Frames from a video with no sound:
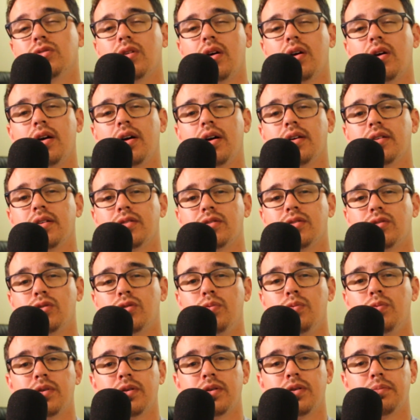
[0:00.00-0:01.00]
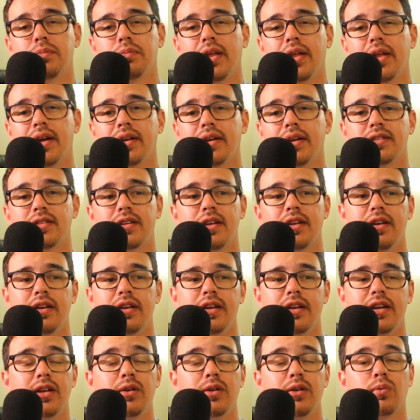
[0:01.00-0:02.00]
uh, superplex,
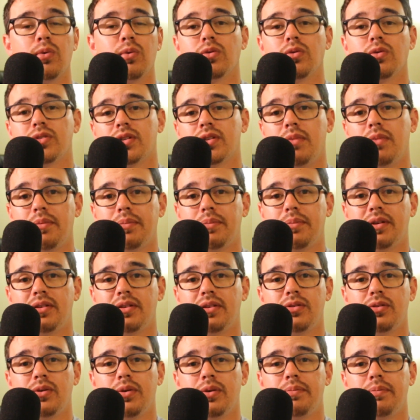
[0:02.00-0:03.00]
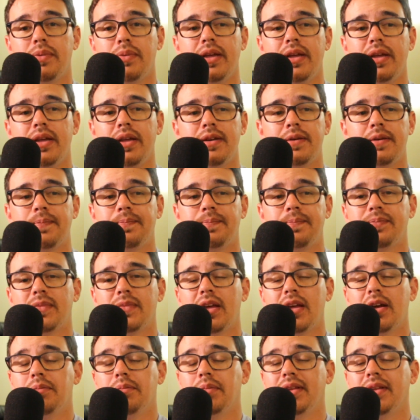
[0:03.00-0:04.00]
he rolls him up into a pin,
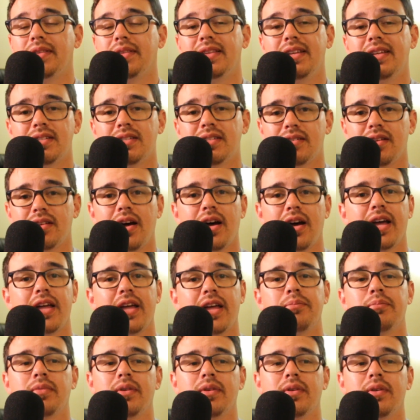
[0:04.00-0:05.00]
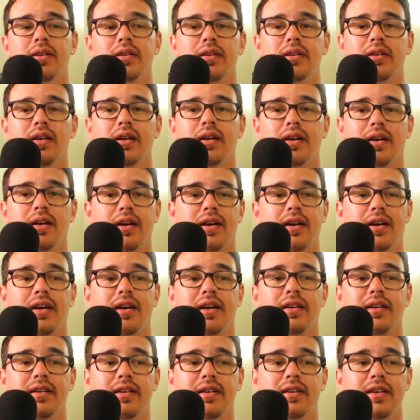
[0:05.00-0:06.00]
but this time, uh,
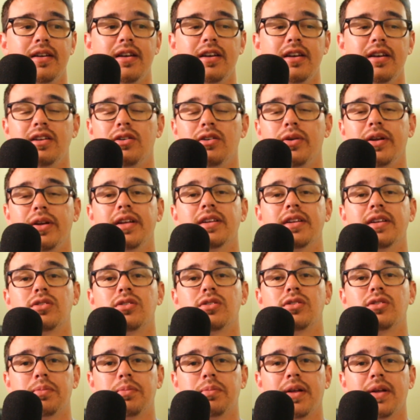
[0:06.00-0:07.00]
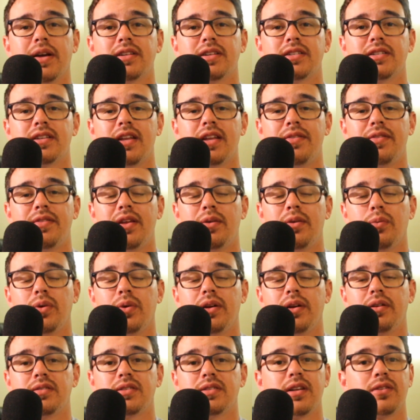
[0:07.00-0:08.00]
you know, he gets superplex, and then
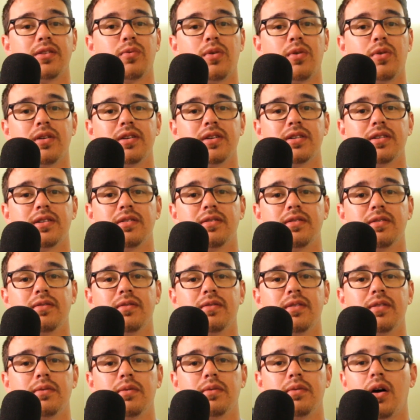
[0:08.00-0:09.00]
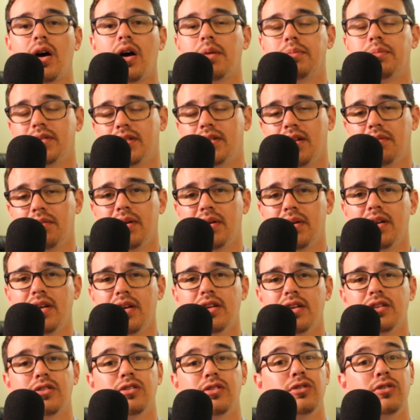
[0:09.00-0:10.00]
when Seth Rollins hops up
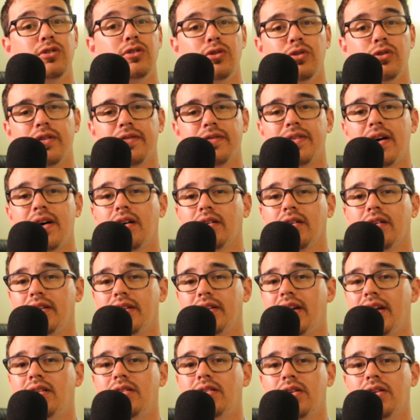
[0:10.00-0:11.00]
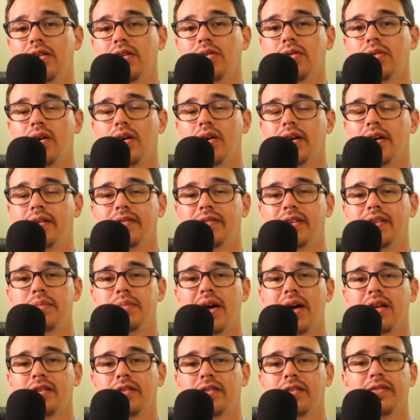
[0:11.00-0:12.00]
to do the Falcon Arrow on Finn
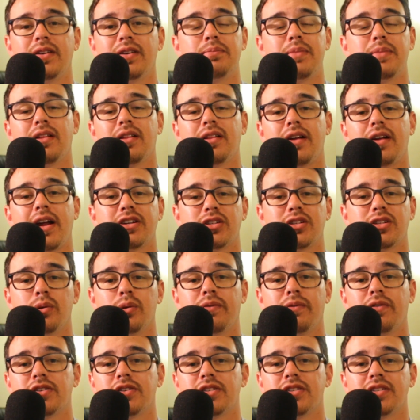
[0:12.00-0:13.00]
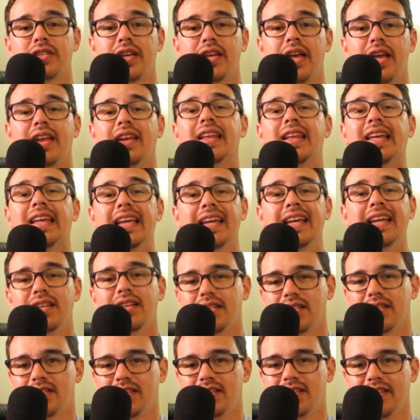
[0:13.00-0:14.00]
Balor. Finn Balor actually reverses it, and he
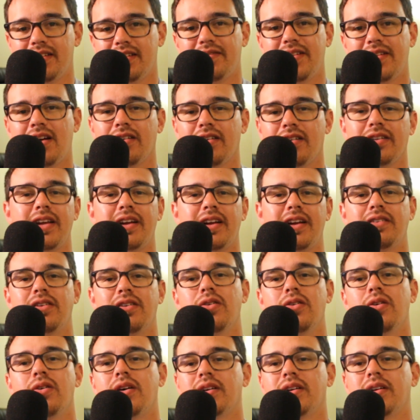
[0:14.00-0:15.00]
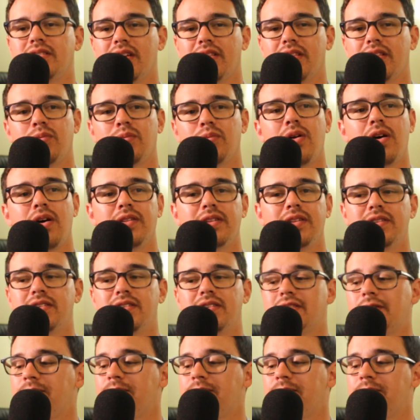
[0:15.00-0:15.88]
does the Falcon Arrow on Seth Rollins.